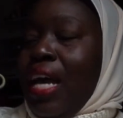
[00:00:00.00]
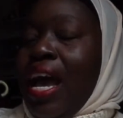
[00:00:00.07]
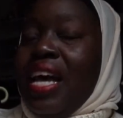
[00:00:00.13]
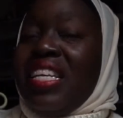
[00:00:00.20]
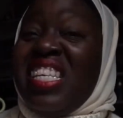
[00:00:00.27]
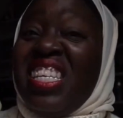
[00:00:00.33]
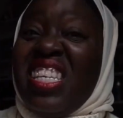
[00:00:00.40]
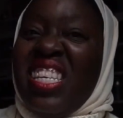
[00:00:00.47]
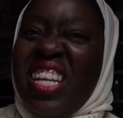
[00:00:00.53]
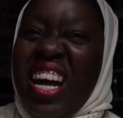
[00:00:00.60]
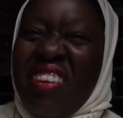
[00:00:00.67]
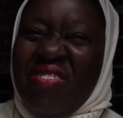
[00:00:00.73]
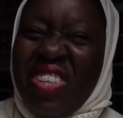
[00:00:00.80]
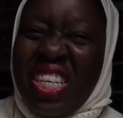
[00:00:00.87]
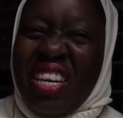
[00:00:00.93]
I
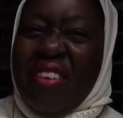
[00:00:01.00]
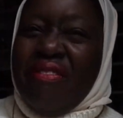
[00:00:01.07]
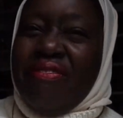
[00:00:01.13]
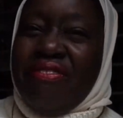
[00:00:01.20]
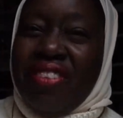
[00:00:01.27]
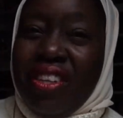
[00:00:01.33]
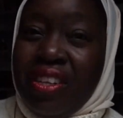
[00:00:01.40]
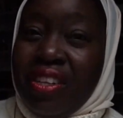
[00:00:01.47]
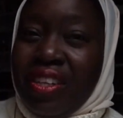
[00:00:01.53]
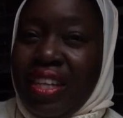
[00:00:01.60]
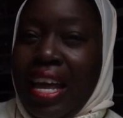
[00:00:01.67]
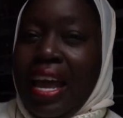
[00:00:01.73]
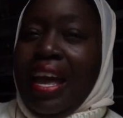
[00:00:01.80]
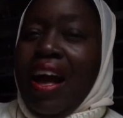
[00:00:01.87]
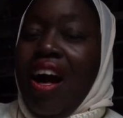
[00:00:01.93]
stuffed it full.
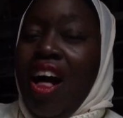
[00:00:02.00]
Like,